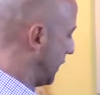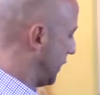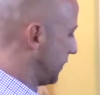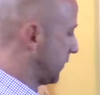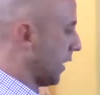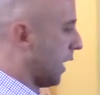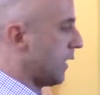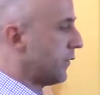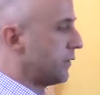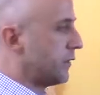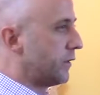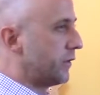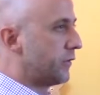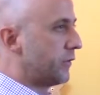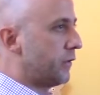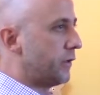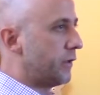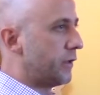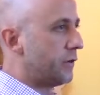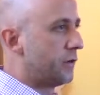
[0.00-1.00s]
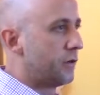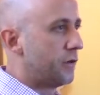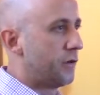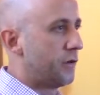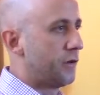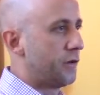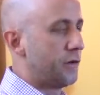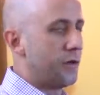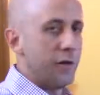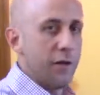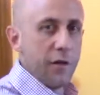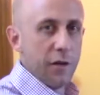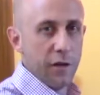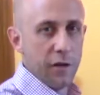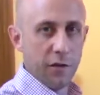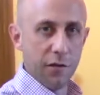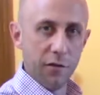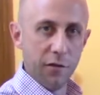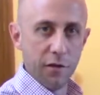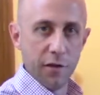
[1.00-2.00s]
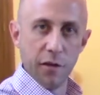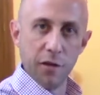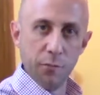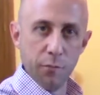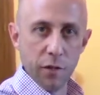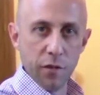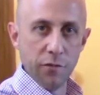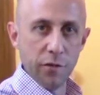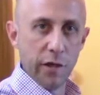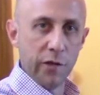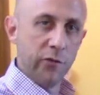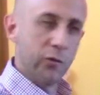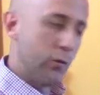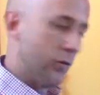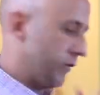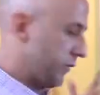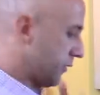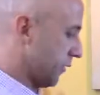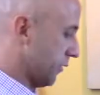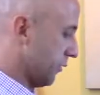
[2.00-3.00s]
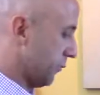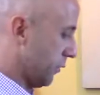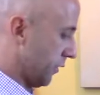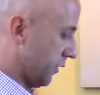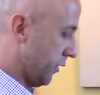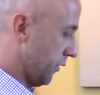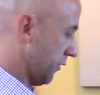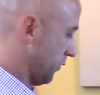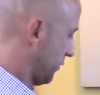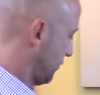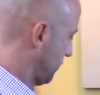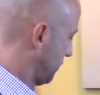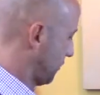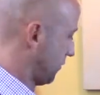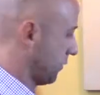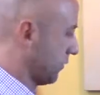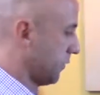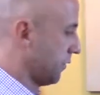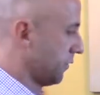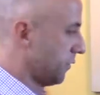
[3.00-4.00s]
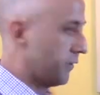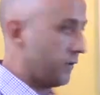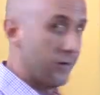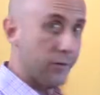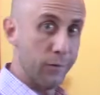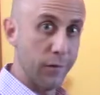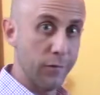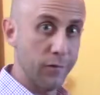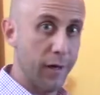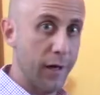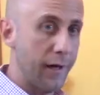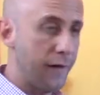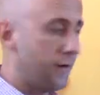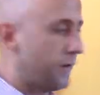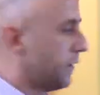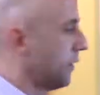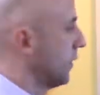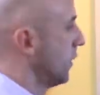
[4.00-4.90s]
it's obviously in B flat's chord scale because it's B flat.